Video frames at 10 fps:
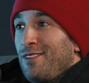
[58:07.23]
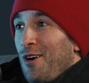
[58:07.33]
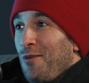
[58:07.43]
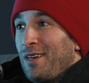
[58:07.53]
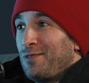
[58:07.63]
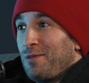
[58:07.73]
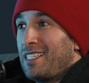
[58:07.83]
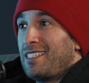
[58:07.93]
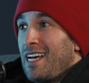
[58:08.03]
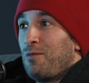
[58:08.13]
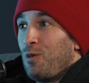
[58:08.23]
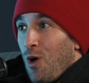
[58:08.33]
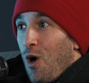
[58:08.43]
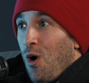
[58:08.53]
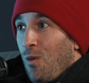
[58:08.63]
Always. Westside will
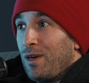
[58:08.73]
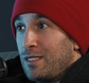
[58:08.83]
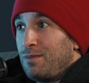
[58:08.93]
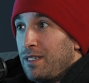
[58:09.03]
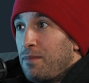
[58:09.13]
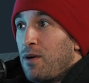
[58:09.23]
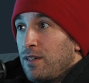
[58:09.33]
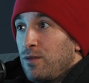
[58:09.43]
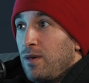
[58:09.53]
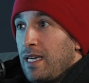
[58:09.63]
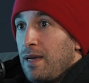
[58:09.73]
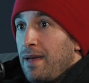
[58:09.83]
always be a part of who I am.